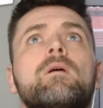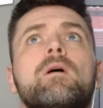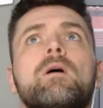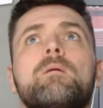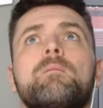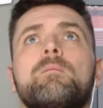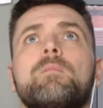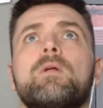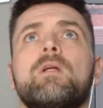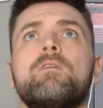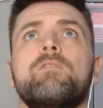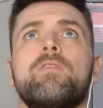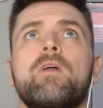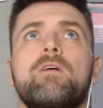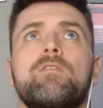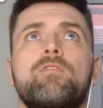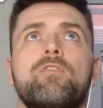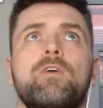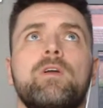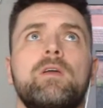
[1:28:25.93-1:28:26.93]
Yep, we'll have
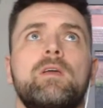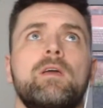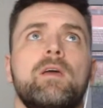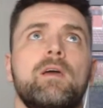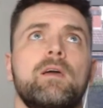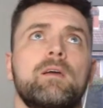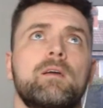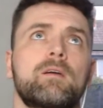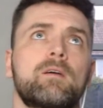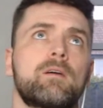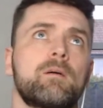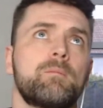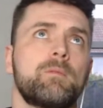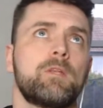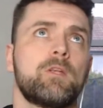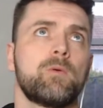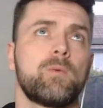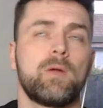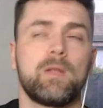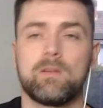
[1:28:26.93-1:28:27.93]
that free kick. Can
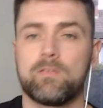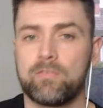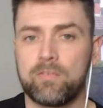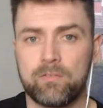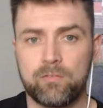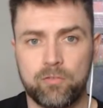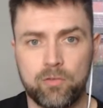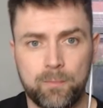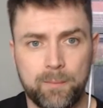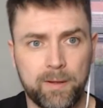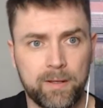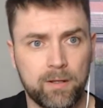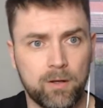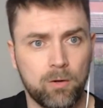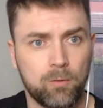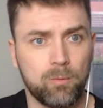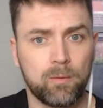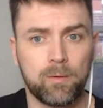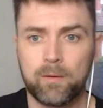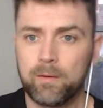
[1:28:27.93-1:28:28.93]
we do anything from it,
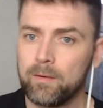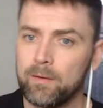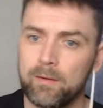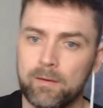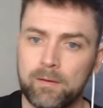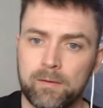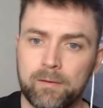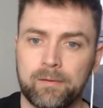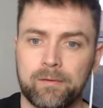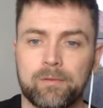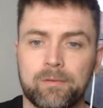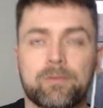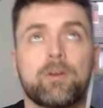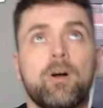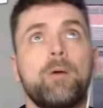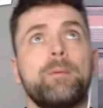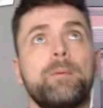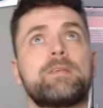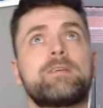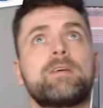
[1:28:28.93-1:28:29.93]
though? It's
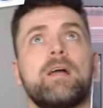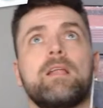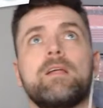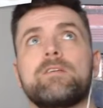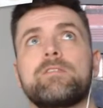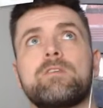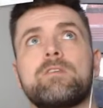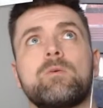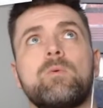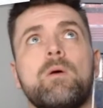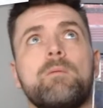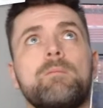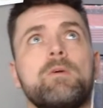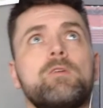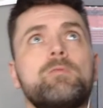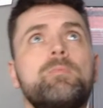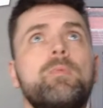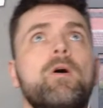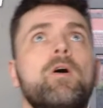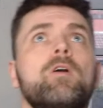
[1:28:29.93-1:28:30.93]
got to be Tellez to whip
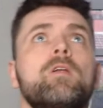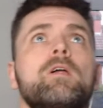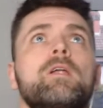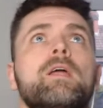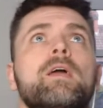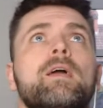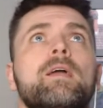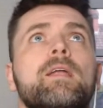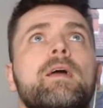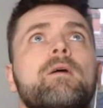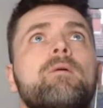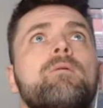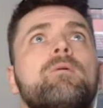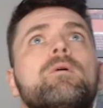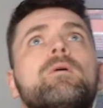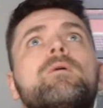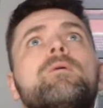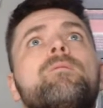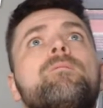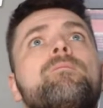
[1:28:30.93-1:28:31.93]
this ball in here
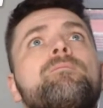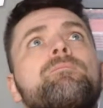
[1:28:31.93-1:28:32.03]
now.